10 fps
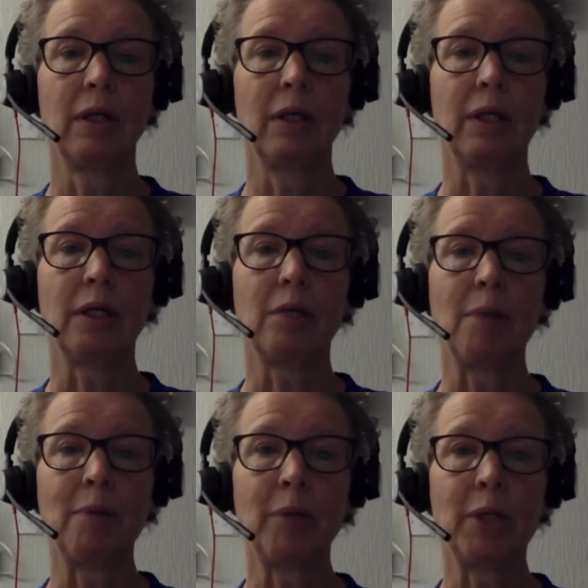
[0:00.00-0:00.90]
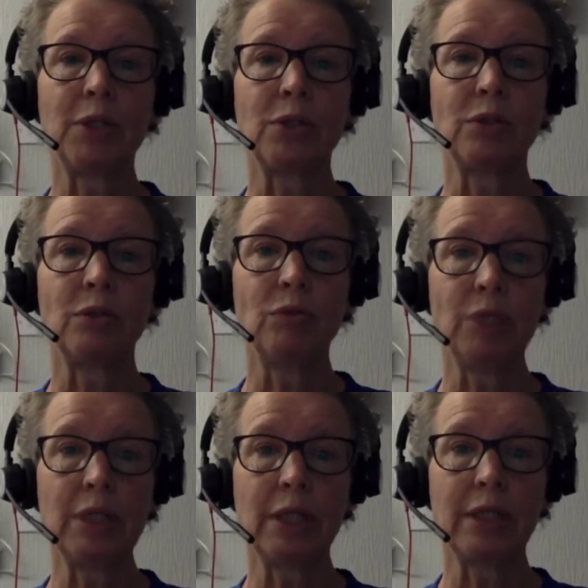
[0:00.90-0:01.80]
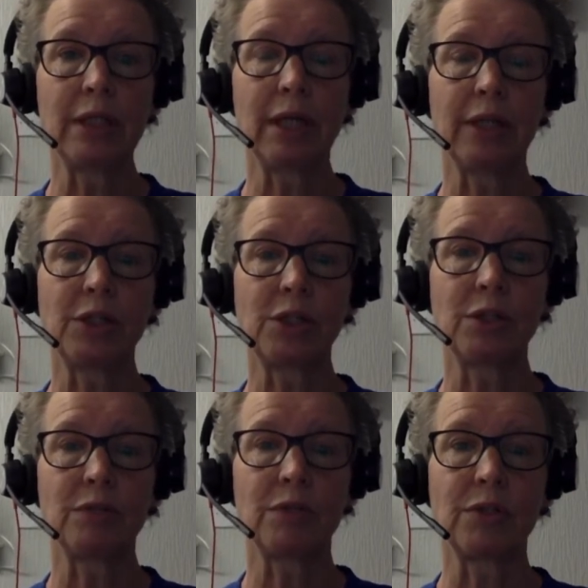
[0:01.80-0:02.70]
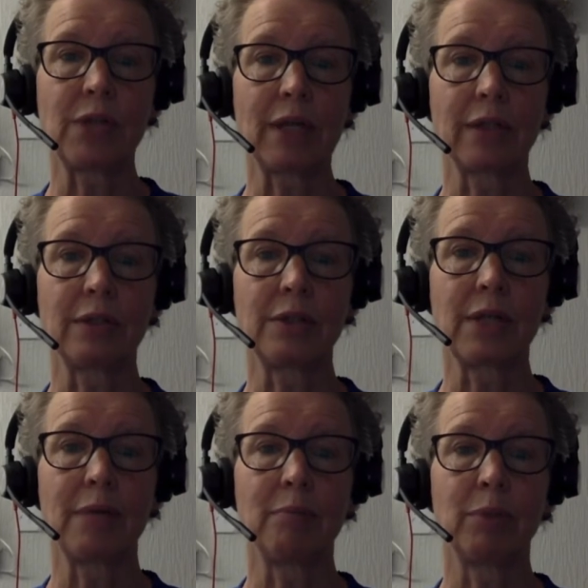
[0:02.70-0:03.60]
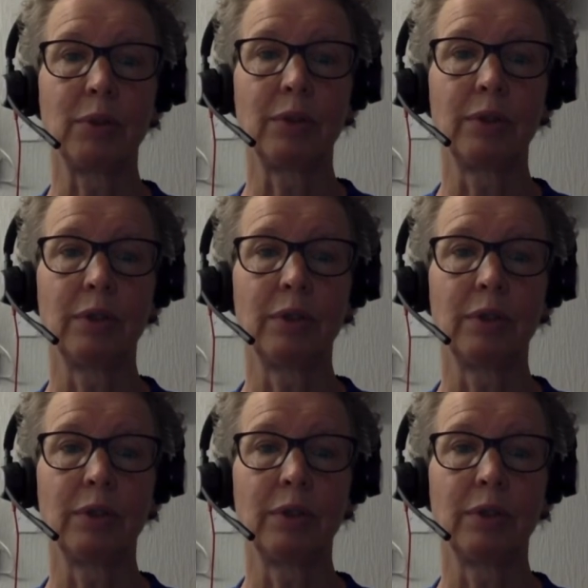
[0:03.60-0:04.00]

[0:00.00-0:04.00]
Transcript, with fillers: It commemorated the rededication of the Second Temple